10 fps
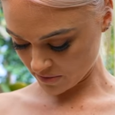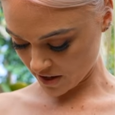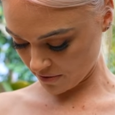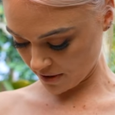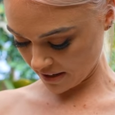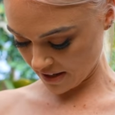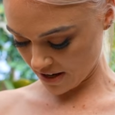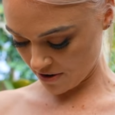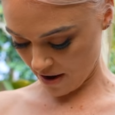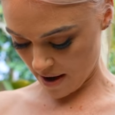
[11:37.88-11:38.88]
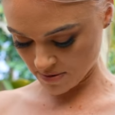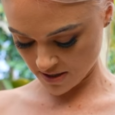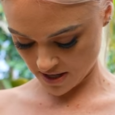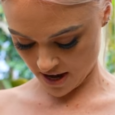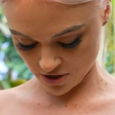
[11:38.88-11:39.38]
It really grabs
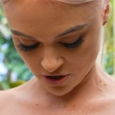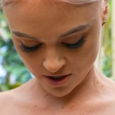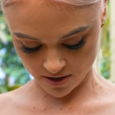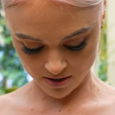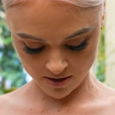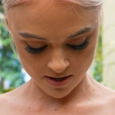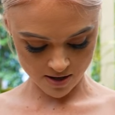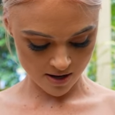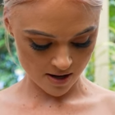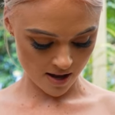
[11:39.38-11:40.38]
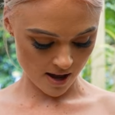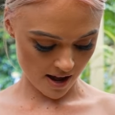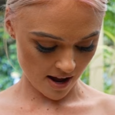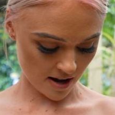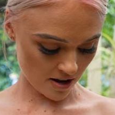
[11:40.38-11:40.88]
attention.
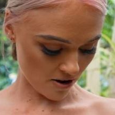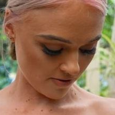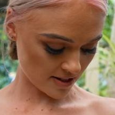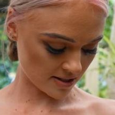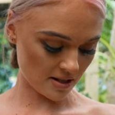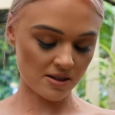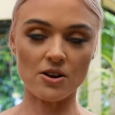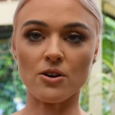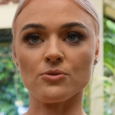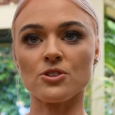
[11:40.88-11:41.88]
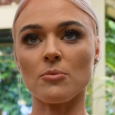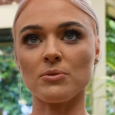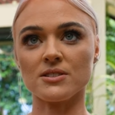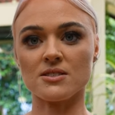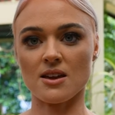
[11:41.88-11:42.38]
And obviously the whole
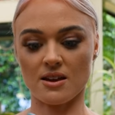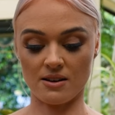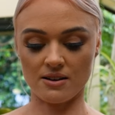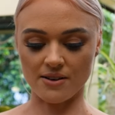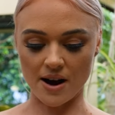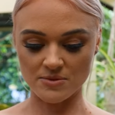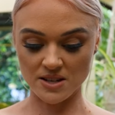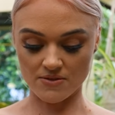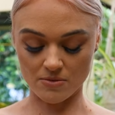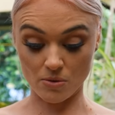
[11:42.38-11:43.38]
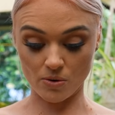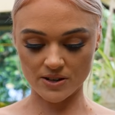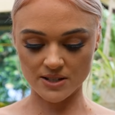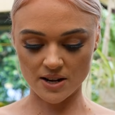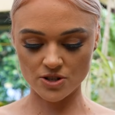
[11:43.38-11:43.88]
topless thing grabs even more
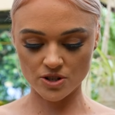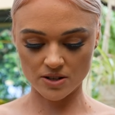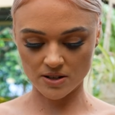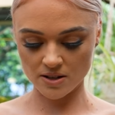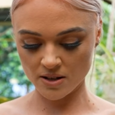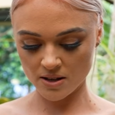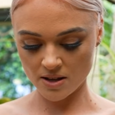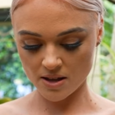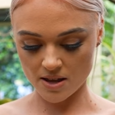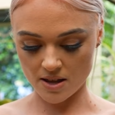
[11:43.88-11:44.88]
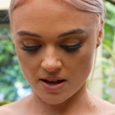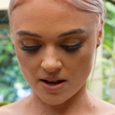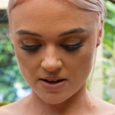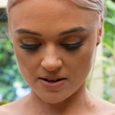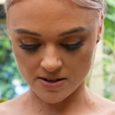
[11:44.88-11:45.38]
attention.
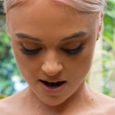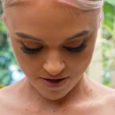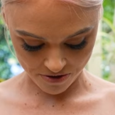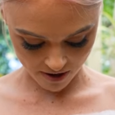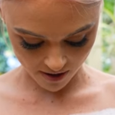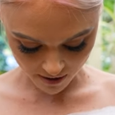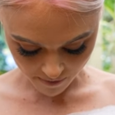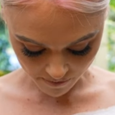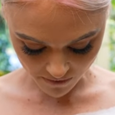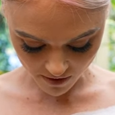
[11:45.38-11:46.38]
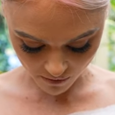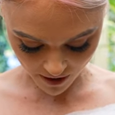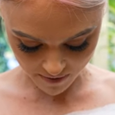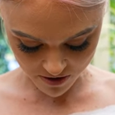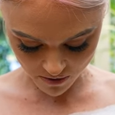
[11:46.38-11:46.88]
And I think
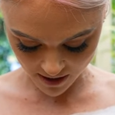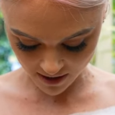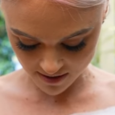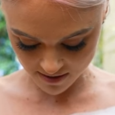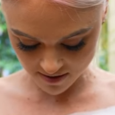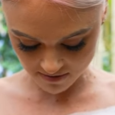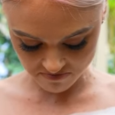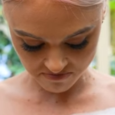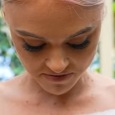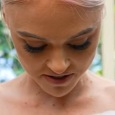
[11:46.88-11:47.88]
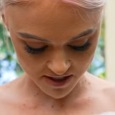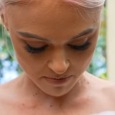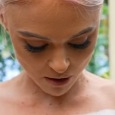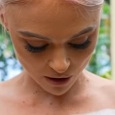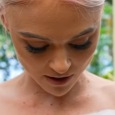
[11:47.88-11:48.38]
what I'm doing is
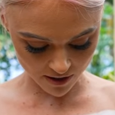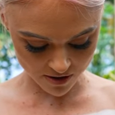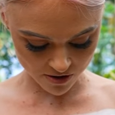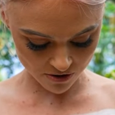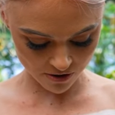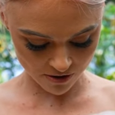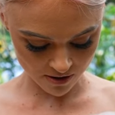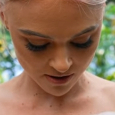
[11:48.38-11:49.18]
symbolic to